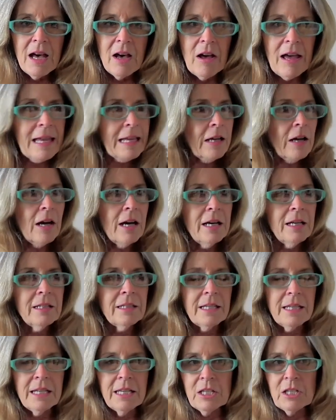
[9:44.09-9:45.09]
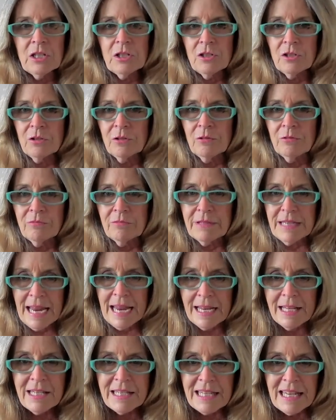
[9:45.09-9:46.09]
I got into
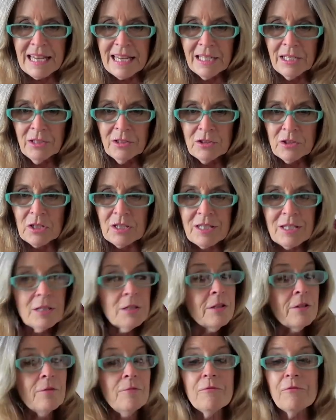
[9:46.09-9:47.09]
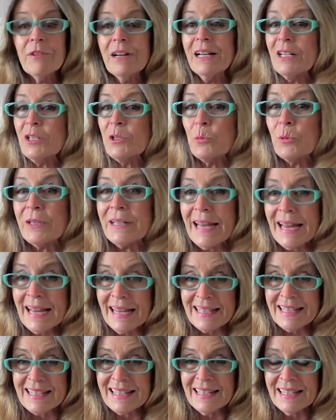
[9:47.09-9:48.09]
dancing just because some friends were
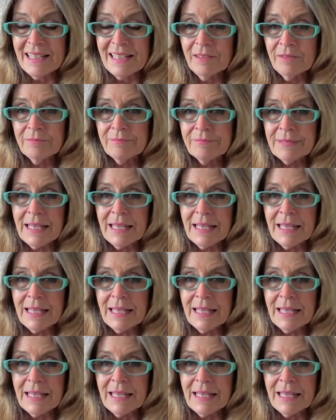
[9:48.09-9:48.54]
dancing